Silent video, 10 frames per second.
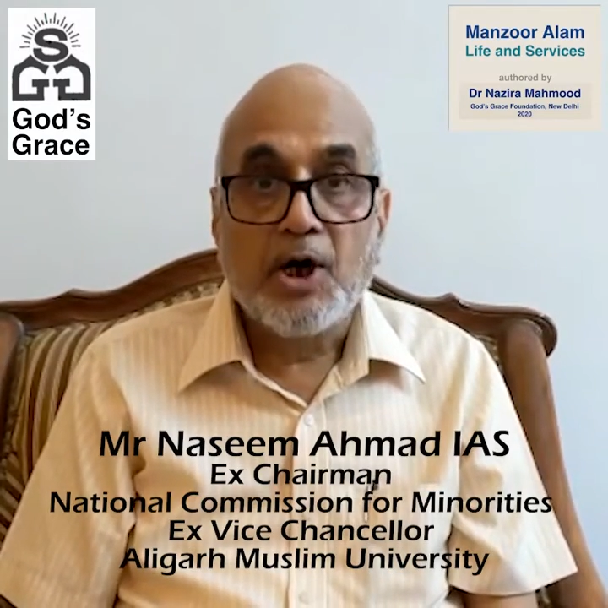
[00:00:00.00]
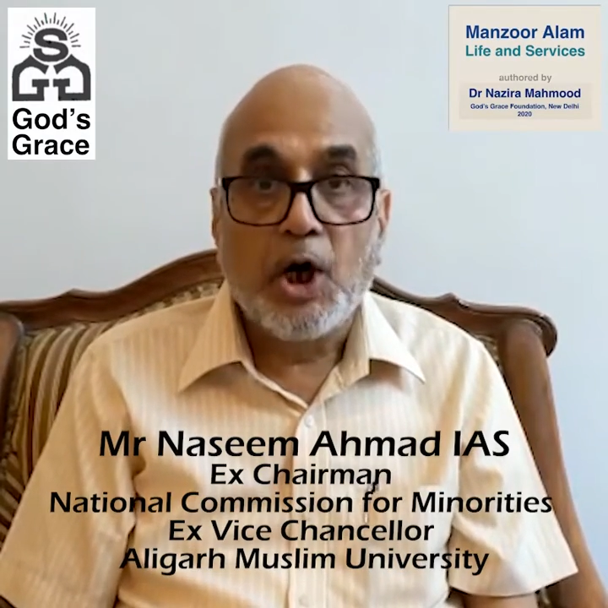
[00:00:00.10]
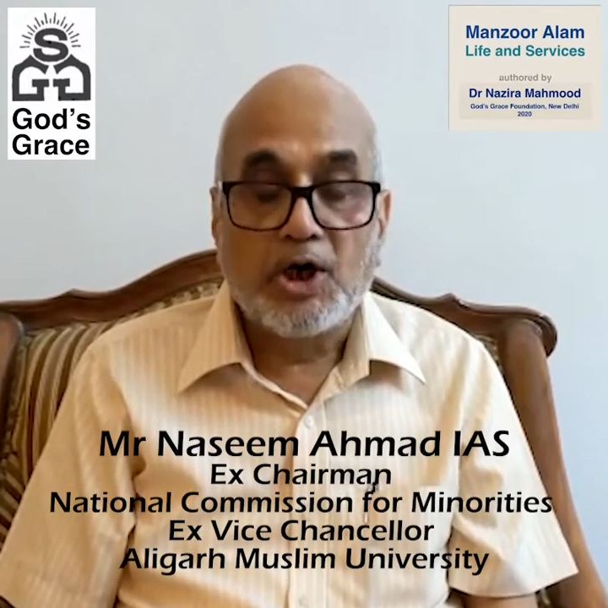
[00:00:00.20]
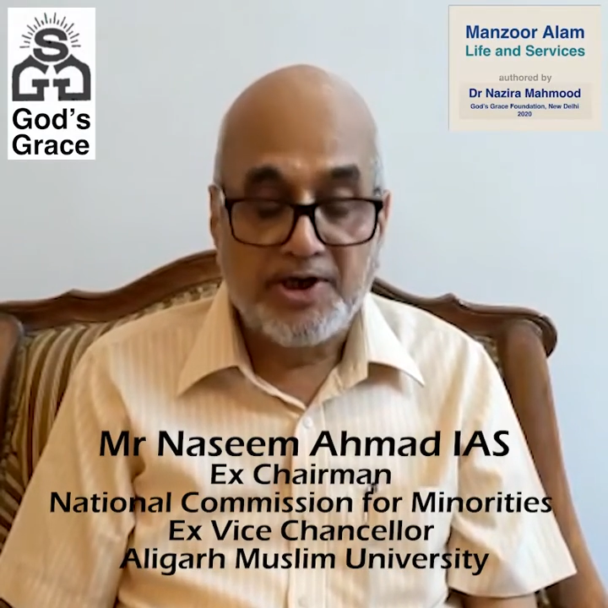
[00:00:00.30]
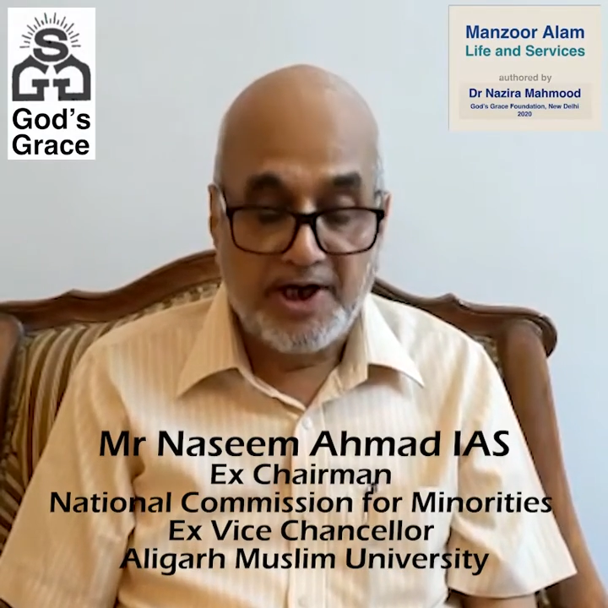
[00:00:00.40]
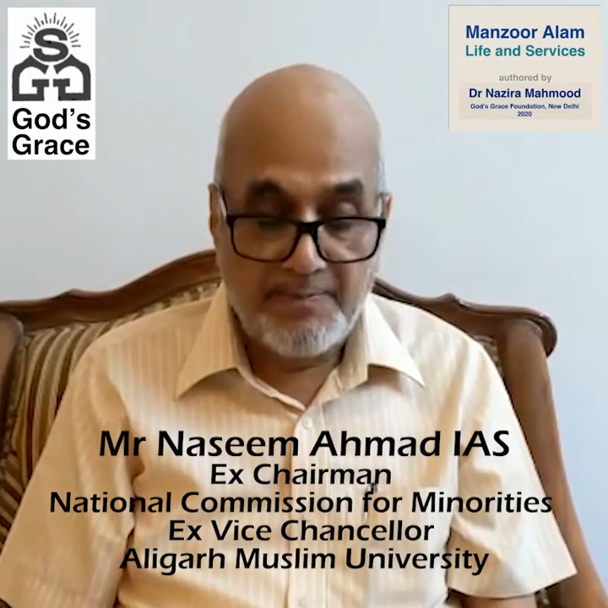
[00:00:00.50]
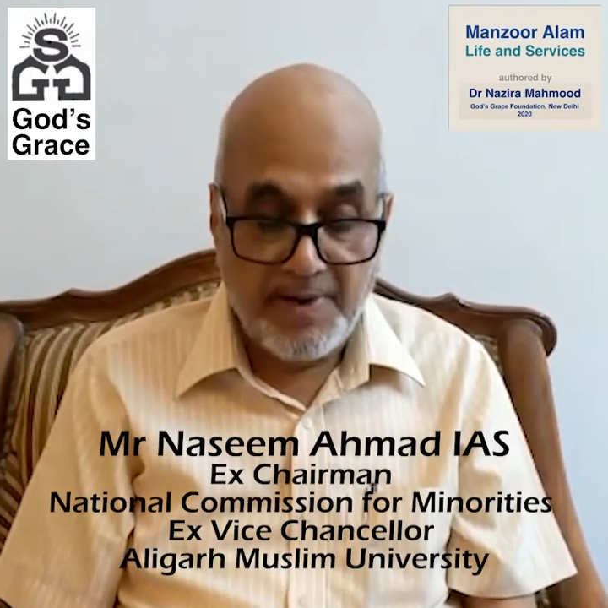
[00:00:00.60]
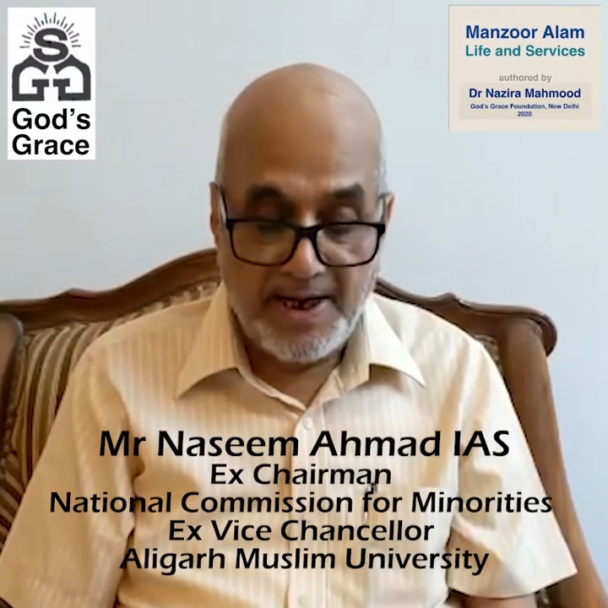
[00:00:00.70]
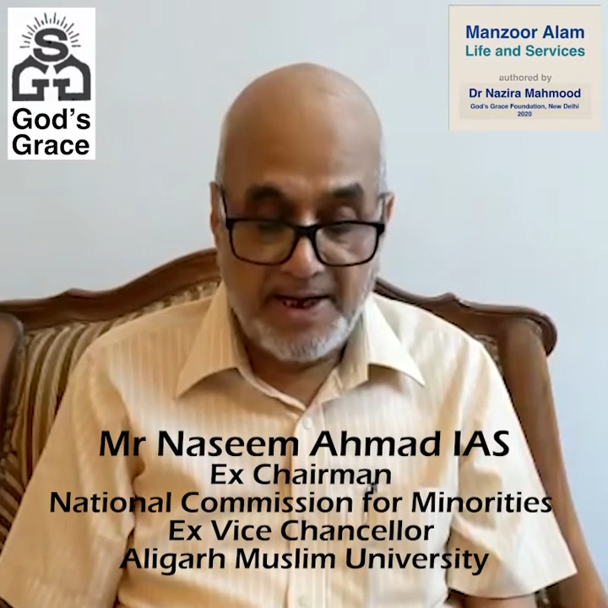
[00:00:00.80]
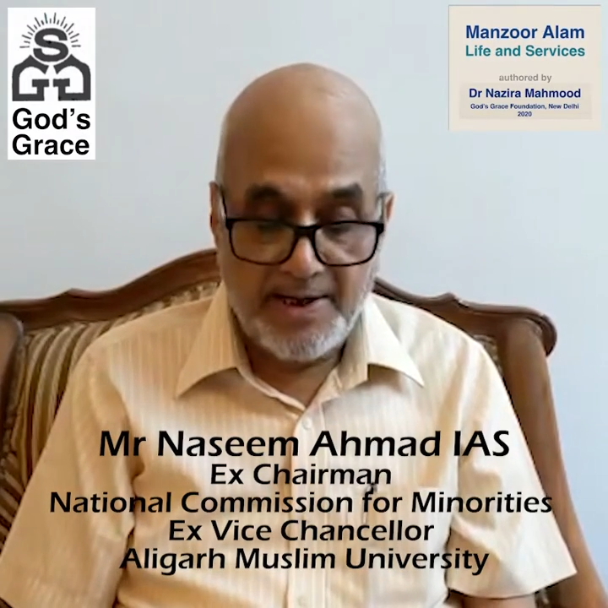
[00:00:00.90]
authored
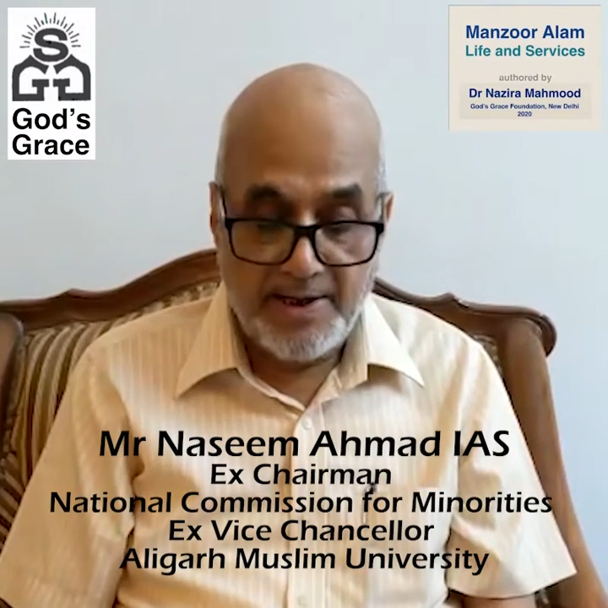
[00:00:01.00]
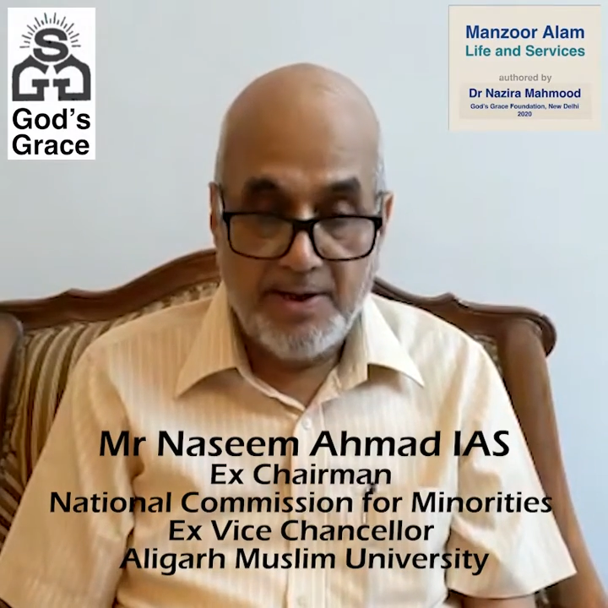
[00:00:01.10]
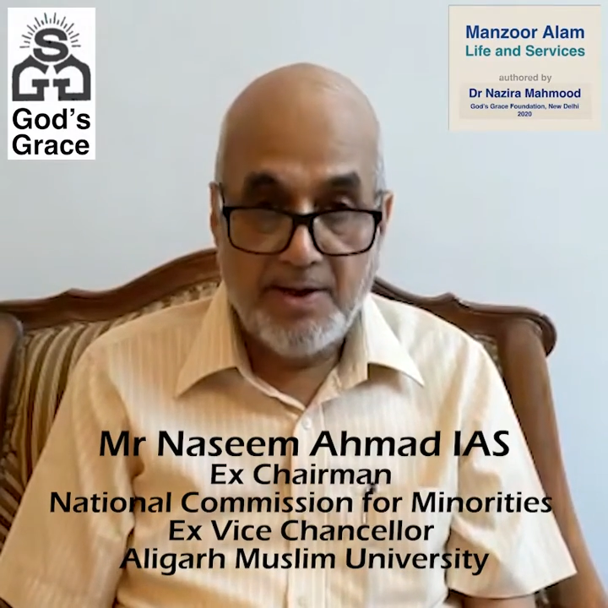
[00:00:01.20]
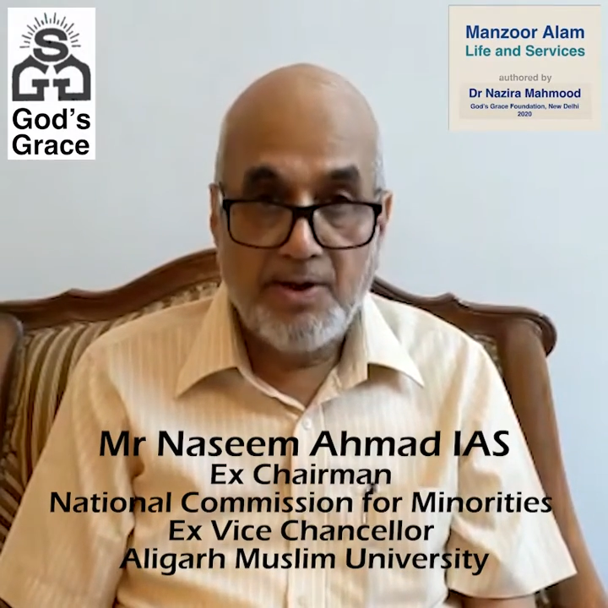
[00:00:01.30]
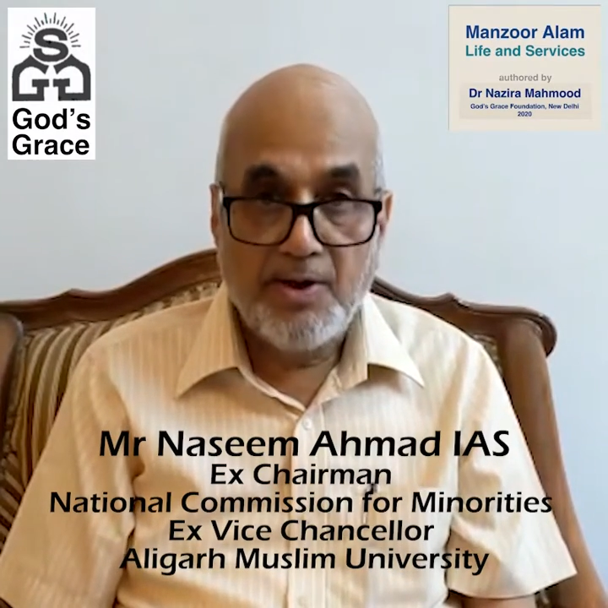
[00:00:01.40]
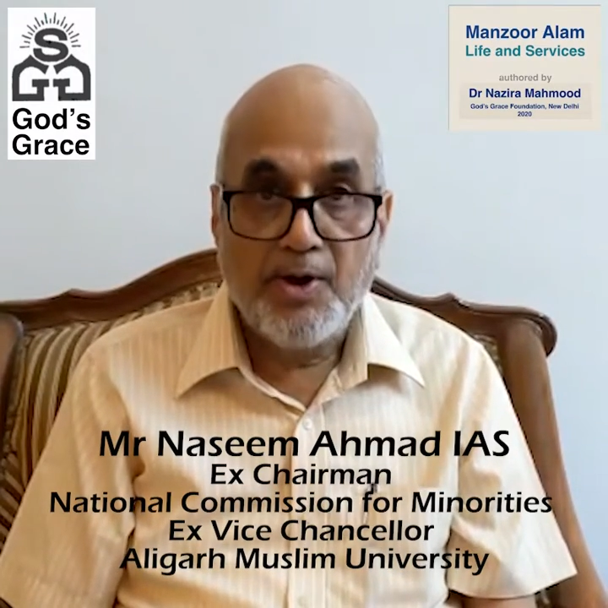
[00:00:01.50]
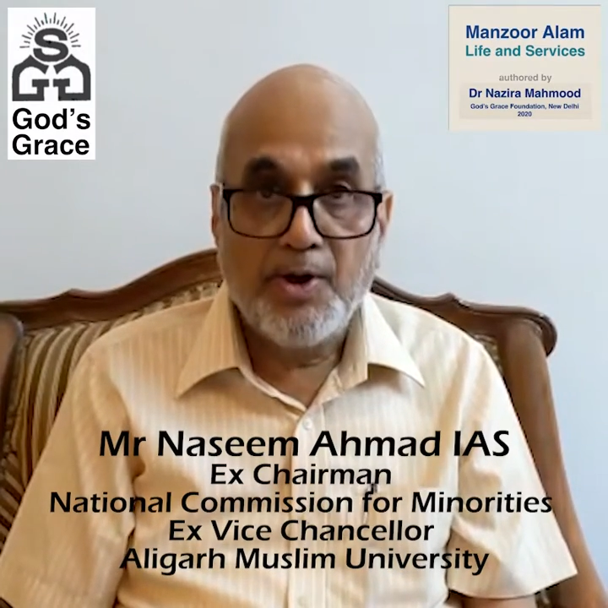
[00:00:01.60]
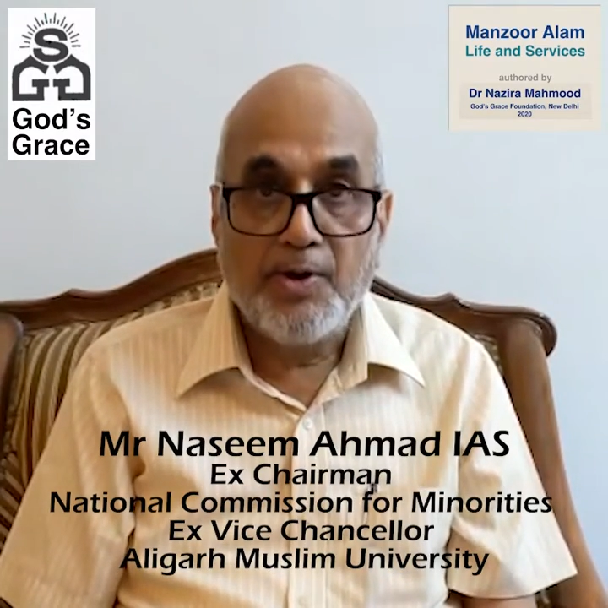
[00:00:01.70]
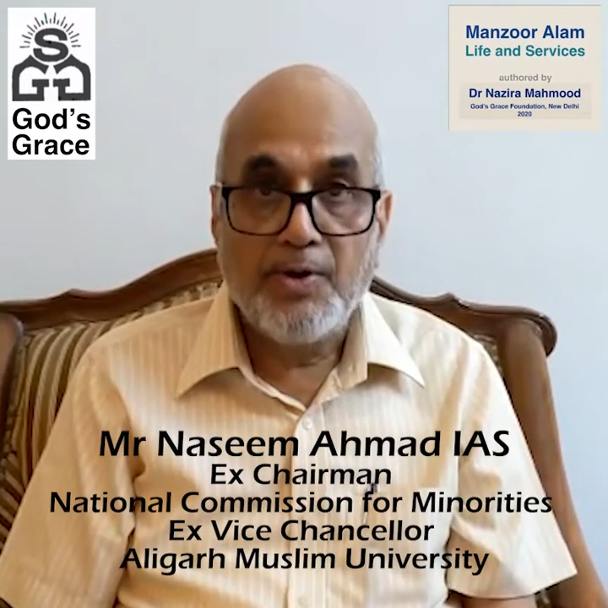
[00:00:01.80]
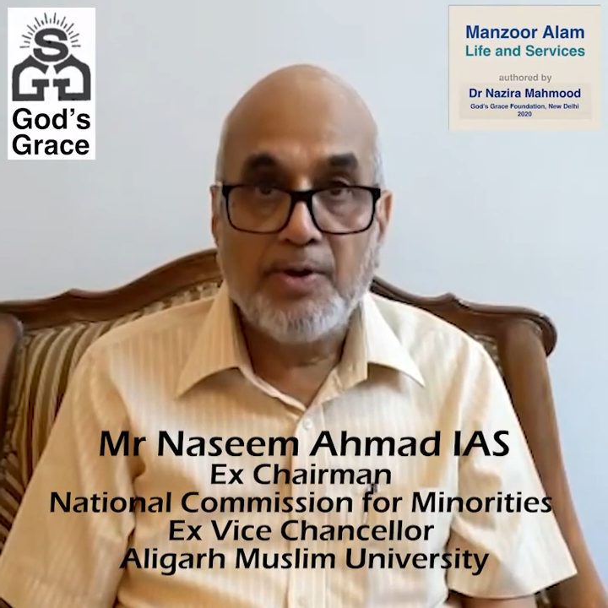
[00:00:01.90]
by
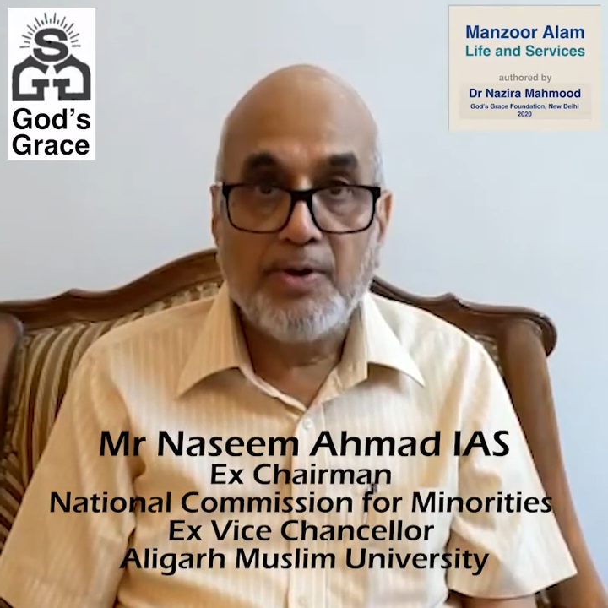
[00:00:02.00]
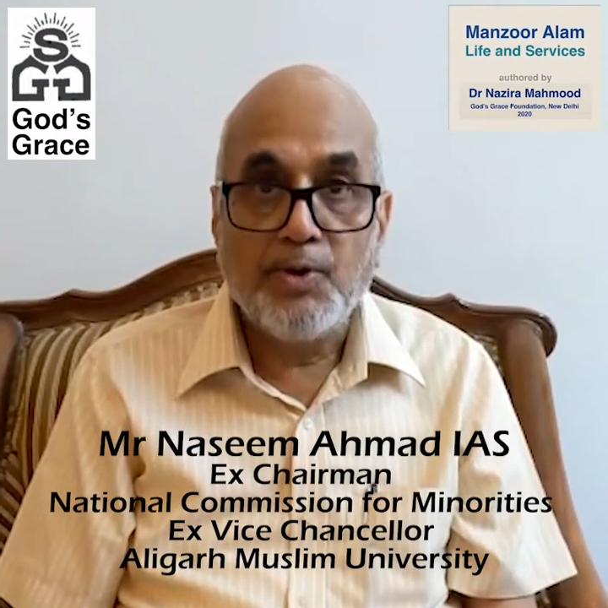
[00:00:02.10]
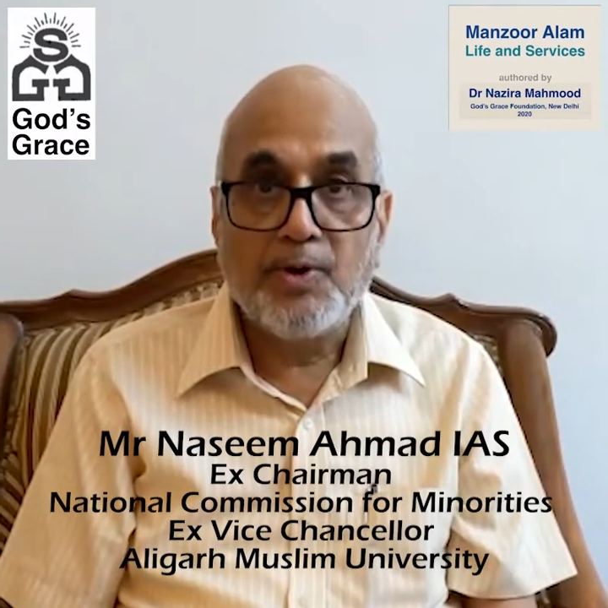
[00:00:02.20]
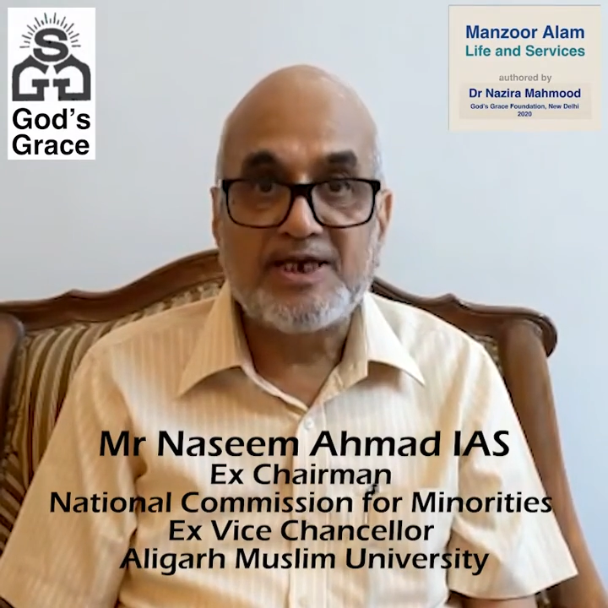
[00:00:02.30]
no